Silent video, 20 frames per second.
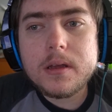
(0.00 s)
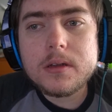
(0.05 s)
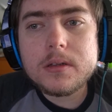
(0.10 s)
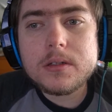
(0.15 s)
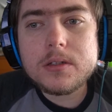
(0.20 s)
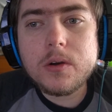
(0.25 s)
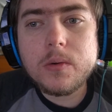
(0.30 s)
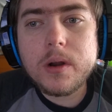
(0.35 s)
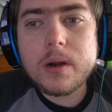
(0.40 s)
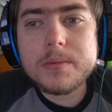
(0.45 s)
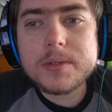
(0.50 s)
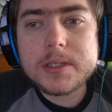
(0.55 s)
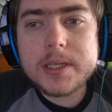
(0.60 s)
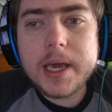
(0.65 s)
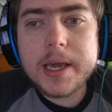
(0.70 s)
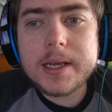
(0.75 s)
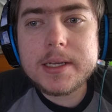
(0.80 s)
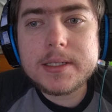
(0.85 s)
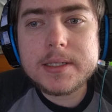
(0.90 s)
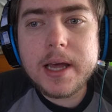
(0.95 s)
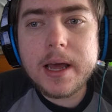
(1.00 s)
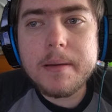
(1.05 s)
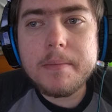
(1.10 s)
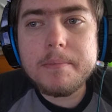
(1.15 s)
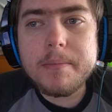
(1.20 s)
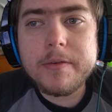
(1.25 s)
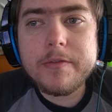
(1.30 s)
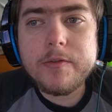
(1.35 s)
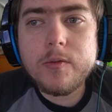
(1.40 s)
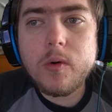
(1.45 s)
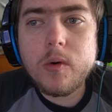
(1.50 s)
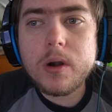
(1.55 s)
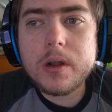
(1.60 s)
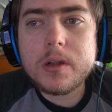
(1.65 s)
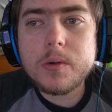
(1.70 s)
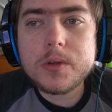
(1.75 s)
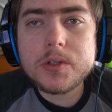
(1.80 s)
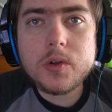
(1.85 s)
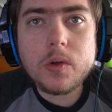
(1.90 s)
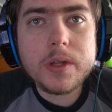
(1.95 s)
so what I'm saying is that before
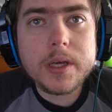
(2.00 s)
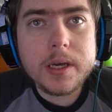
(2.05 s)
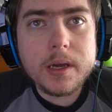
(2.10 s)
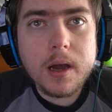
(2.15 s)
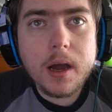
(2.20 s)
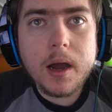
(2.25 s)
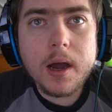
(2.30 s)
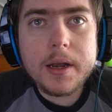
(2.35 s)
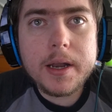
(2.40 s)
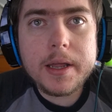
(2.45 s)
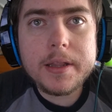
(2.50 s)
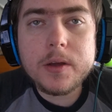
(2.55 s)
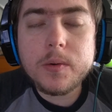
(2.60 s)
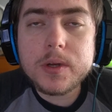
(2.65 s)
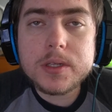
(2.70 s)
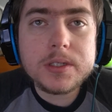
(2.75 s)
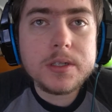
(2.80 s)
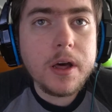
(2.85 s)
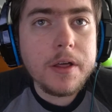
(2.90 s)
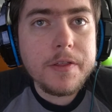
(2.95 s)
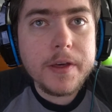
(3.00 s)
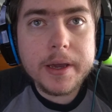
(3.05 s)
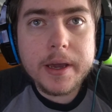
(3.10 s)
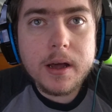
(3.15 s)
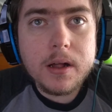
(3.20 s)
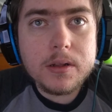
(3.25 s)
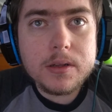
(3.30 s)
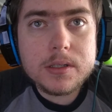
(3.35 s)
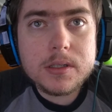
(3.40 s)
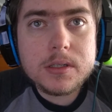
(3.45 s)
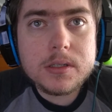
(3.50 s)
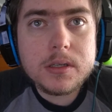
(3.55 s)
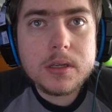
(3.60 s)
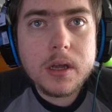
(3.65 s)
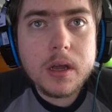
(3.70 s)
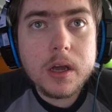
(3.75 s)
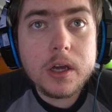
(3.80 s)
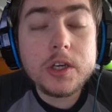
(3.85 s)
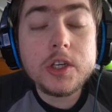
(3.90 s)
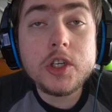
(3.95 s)
there was only God and there was nothing else.
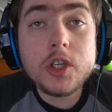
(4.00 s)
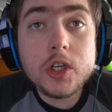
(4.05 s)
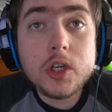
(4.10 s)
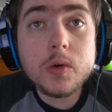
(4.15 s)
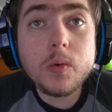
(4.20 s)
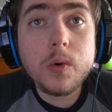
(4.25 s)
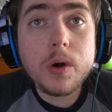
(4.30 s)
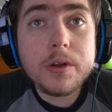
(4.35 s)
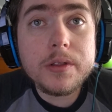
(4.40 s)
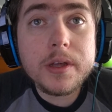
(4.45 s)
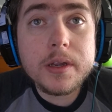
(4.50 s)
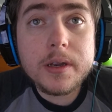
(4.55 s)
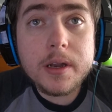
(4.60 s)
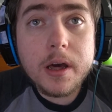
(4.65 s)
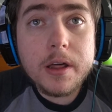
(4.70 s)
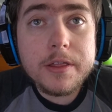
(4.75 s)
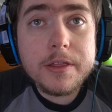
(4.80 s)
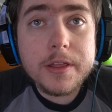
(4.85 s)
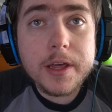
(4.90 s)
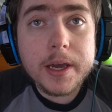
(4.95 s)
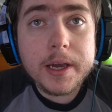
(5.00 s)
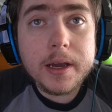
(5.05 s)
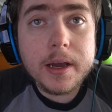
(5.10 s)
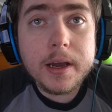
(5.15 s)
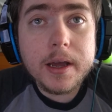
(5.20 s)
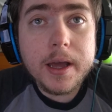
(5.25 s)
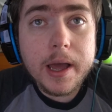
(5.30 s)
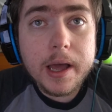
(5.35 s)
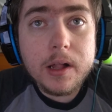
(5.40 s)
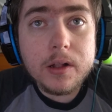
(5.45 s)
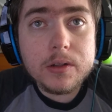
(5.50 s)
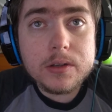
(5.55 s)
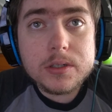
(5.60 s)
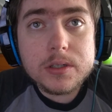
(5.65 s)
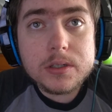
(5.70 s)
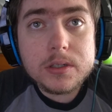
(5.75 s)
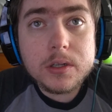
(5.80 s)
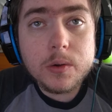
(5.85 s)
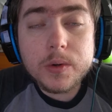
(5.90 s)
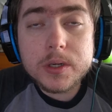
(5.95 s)
You were the nothing
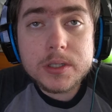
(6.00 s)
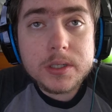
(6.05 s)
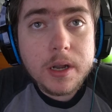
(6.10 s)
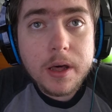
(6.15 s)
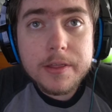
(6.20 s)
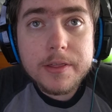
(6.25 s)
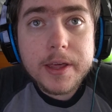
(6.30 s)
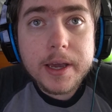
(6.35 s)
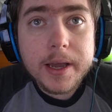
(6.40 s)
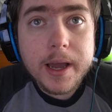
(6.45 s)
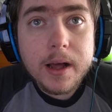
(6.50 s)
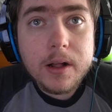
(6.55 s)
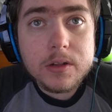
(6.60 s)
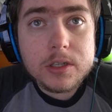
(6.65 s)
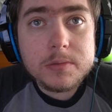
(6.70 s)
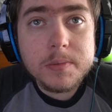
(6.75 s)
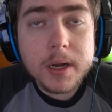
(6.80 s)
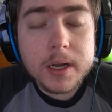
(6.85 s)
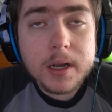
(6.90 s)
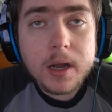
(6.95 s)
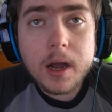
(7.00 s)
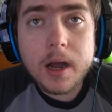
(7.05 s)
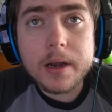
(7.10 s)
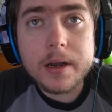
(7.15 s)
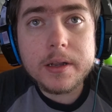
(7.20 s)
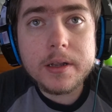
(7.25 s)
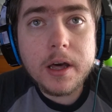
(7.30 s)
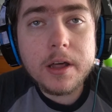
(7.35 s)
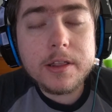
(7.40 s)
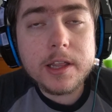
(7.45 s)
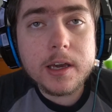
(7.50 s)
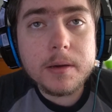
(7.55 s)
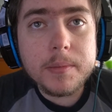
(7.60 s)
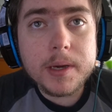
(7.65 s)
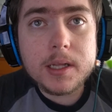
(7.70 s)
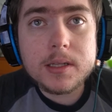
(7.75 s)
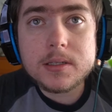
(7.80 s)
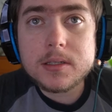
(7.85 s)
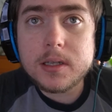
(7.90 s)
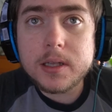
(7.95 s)
else. There was nothing else but God. Nothing
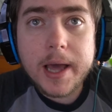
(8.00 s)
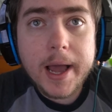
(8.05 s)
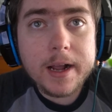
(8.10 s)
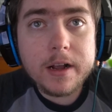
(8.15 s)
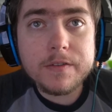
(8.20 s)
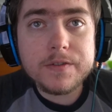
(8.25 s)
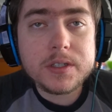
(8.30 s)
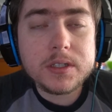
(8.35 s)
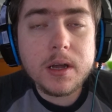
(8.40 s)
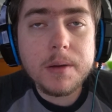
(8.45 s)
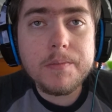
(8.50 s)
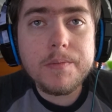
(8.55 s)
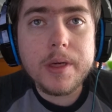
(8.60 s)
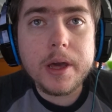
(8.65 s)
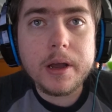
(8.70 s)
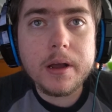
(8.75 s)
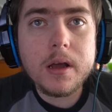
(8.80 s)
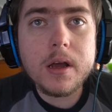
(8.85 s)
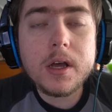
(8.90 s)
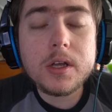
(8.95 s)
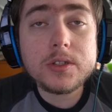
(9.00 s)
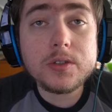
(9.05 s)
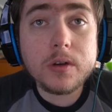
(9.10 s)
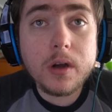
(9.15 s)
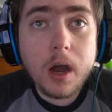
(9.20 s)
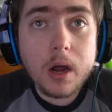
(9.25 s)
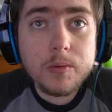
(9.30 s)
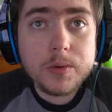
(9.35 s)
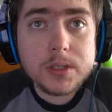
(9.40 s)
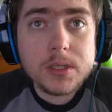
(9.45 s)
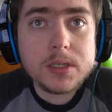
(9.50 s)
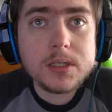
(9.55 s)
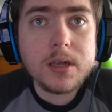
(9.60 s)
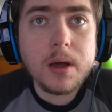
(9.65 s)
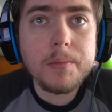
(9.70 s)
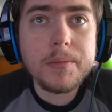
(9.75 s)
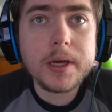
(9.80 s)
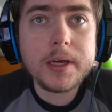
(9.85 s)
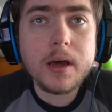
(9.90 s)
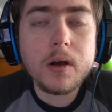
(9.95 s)
means lack of something. So God was the
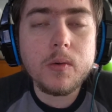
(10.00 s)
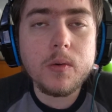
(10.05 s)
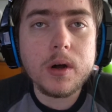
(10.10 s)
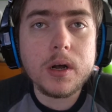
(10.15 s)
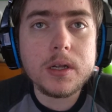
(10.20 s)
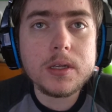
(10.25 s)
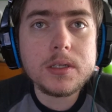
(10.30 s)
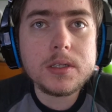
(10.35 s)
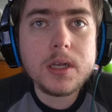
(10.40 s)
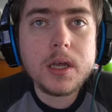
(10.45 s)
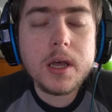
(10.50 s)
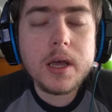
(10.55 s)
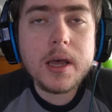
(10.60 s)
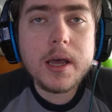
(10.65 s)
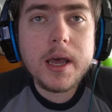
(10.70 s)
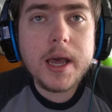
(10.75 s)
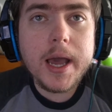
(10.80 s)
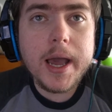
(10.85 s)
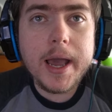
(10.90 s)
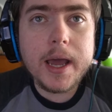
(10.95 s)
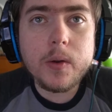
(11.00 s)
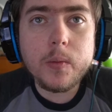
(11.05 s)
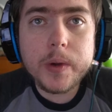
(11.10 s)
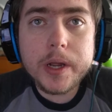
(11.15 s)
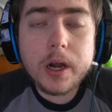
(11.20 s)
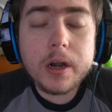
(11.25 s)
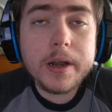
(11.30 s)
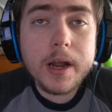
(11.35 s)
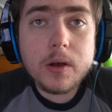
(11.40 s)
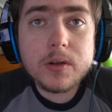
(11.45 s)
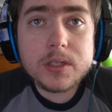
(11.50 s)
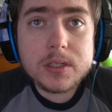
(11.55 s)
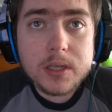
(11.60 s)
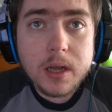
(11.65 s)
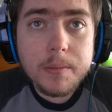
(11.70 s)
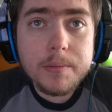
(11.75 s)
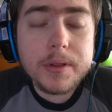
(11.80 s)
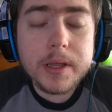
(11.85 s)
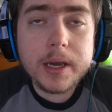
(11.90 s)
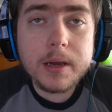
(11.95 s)
something that was, and we are now
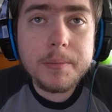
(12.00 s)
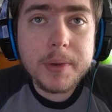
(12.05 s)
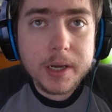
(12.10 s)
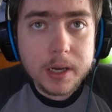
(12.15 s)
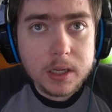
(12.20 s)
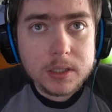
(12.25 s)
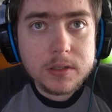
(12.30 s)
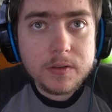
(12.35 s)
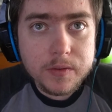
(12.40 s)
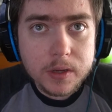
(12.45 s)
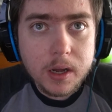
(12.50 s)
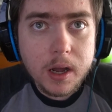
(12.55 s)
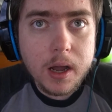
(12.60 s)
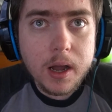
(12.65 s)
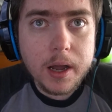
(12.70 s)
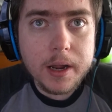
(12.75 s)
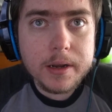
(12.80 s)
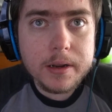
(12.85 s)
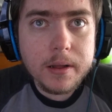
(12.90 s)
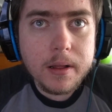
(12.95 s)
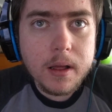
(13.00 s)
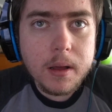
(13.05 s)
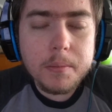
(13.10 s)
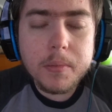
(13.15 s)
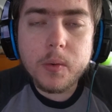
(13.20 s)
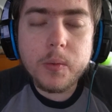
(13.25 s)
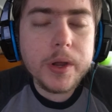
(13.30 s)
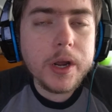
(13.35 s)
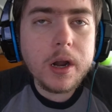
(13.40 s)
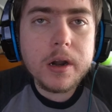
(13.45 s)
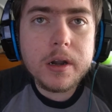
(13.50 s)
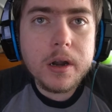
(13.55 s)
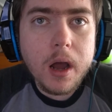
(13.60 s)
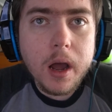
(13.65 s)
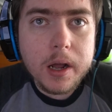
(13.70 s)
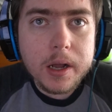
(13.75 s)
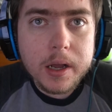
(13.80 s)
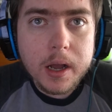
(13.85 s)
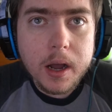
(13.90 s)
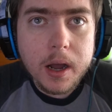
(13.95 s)
something because of God. But we are
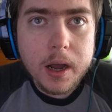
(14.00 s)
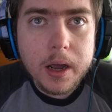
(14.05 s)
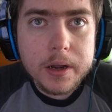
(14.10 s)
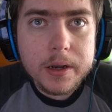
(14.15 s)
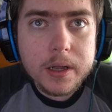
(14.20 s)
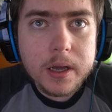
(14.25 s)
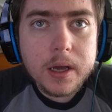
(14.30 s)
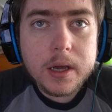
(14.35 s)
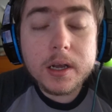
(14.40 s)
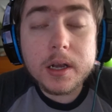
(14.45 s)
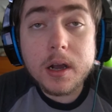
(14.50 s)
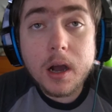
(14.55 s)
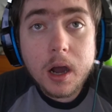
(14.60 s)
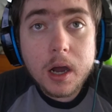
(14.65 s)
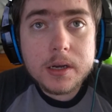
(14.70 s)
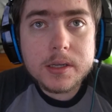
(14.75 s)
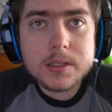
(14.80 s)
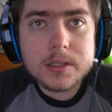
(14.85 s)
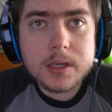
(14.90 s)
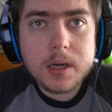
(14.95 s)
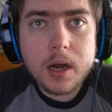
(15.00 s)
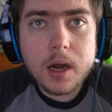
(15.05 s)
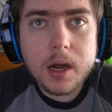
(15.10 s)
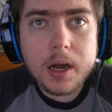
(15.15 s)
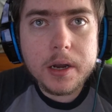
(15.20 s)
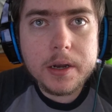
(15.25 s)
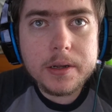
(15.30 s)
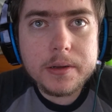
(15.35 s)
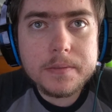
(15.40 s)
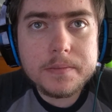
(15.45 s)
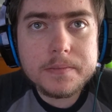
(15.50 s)
not God. God is God.